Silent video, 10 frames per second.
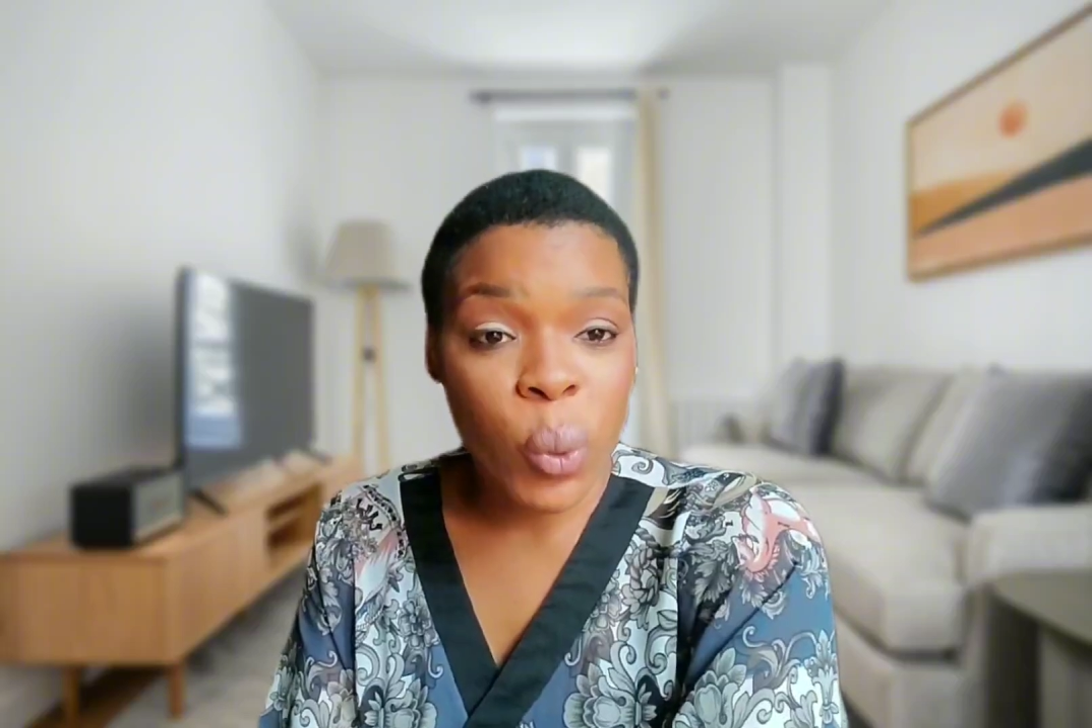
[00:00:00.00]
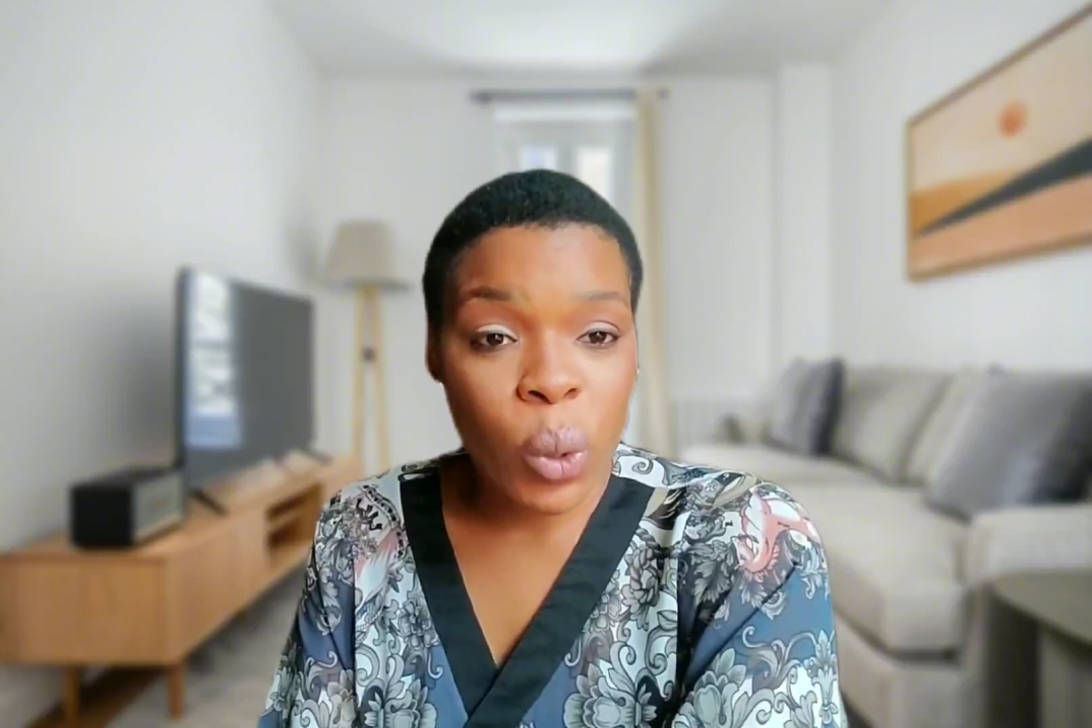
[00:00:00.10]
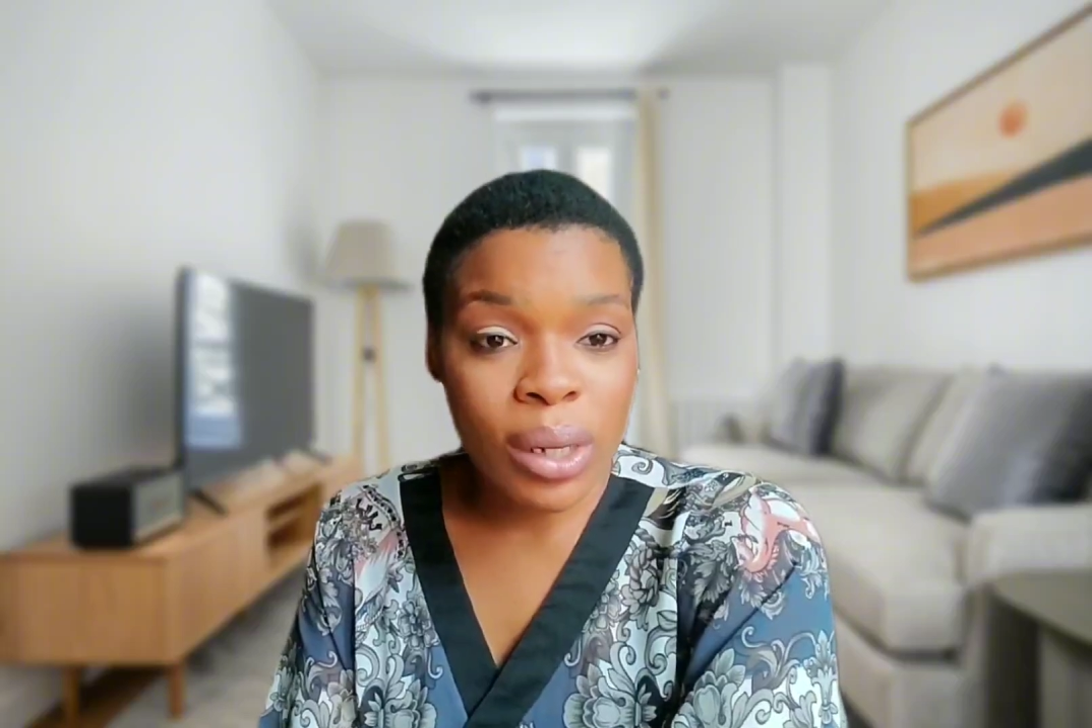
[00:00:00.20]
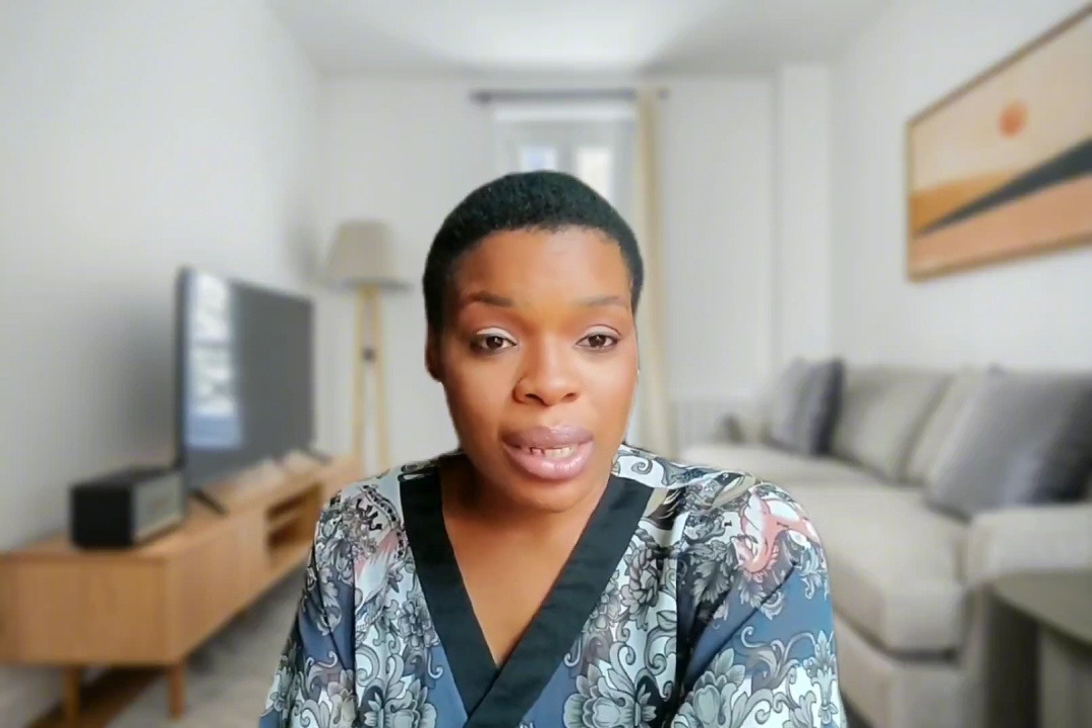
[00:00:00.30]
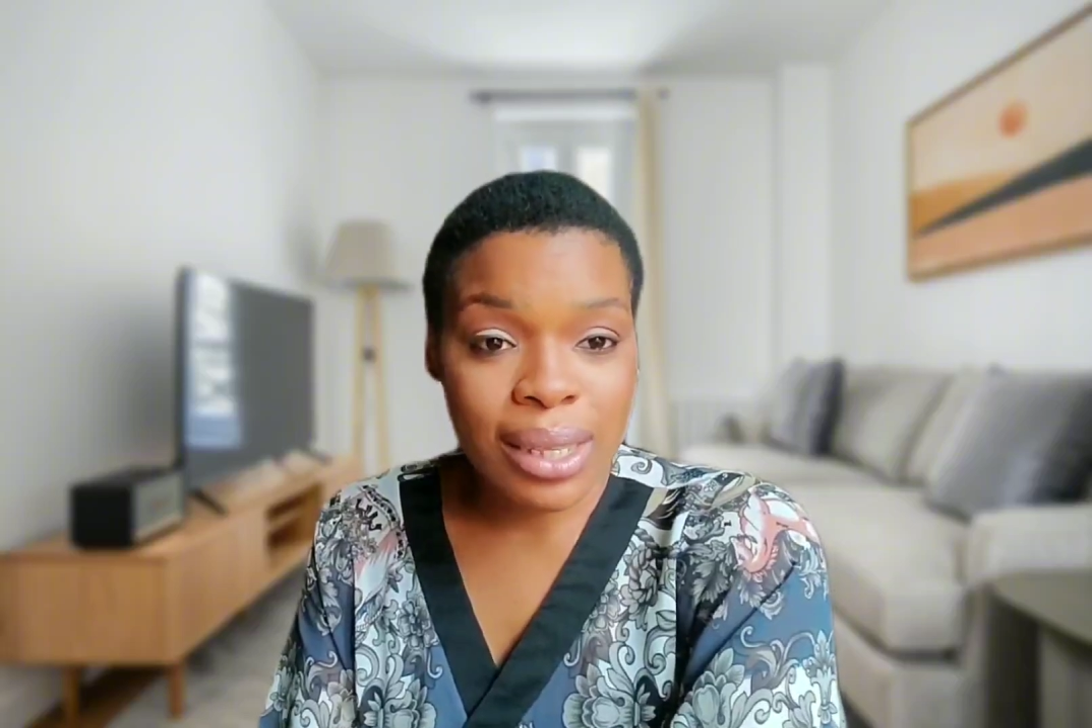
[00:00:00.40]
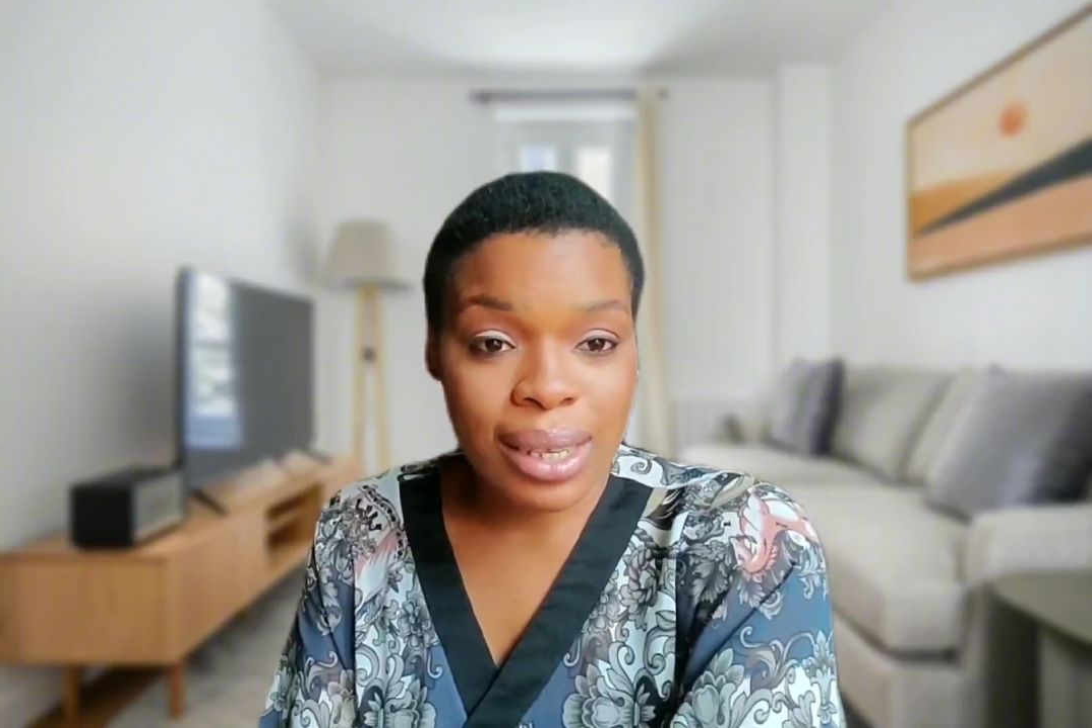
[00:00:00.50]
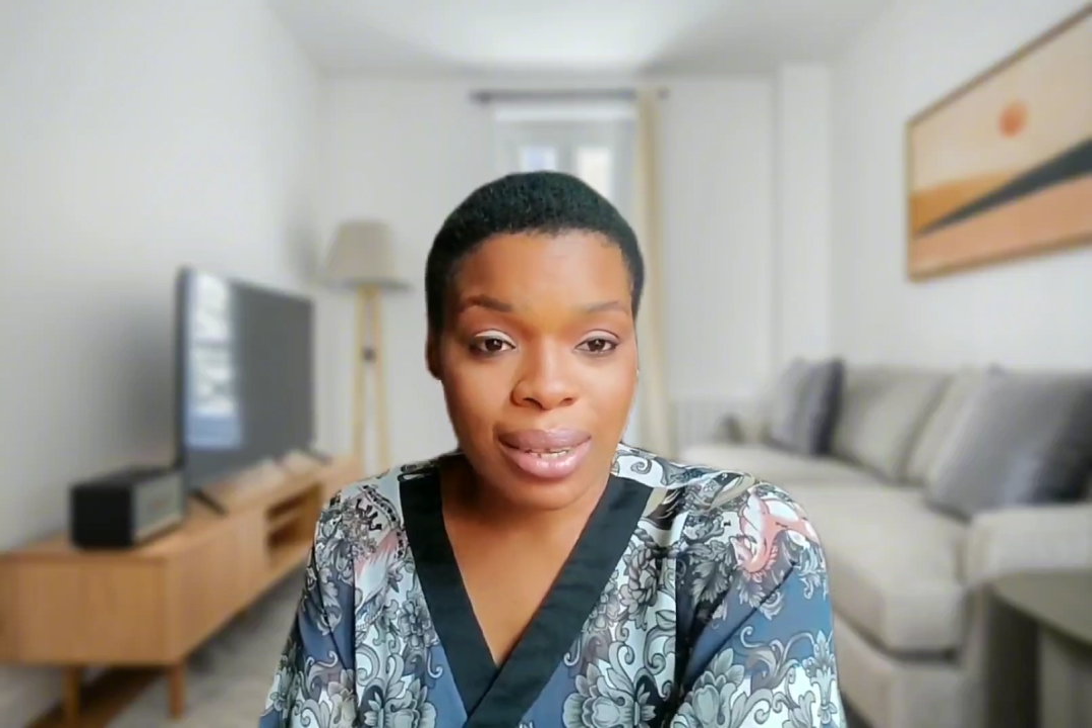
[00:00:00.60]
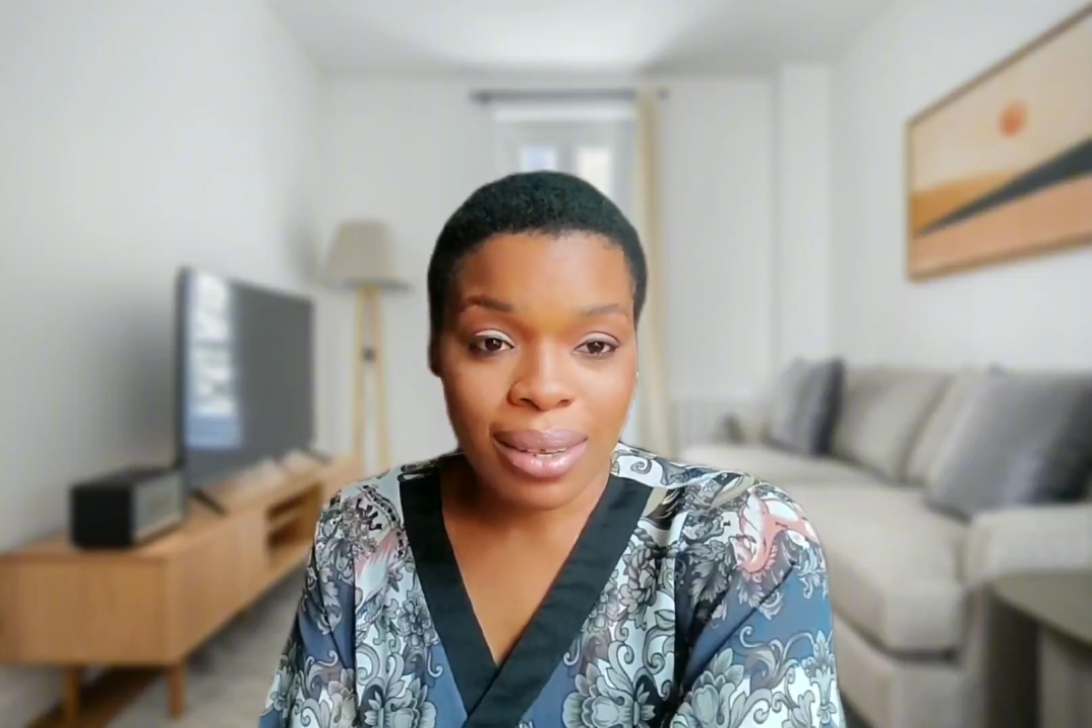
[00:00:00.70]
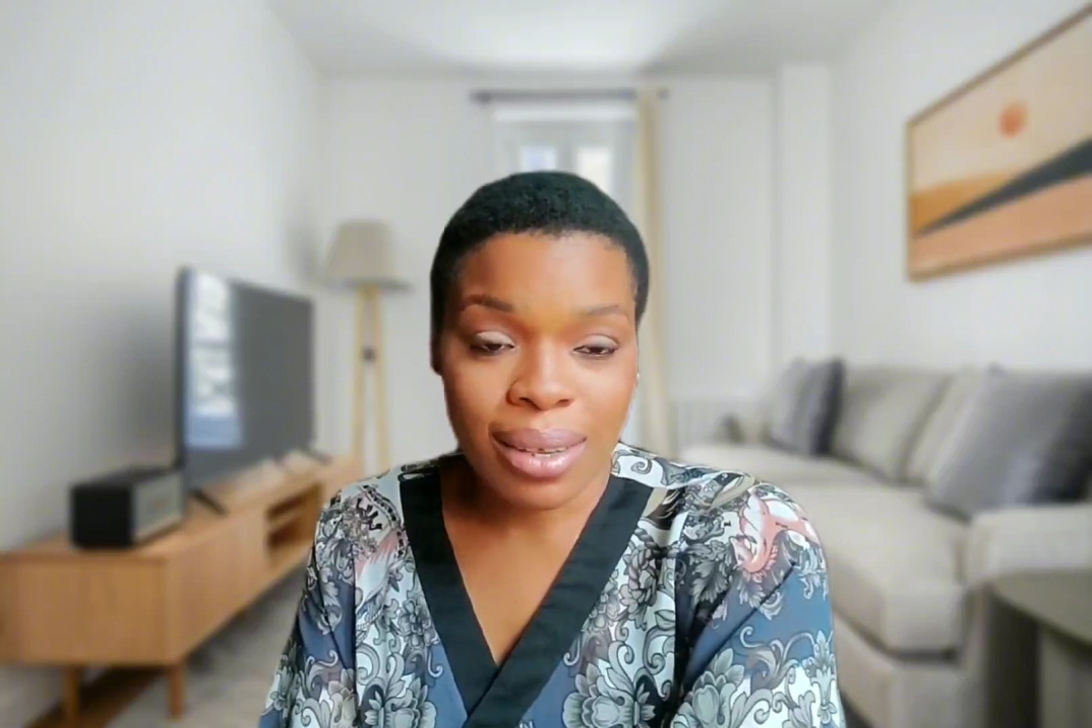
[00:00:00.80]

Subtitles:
quality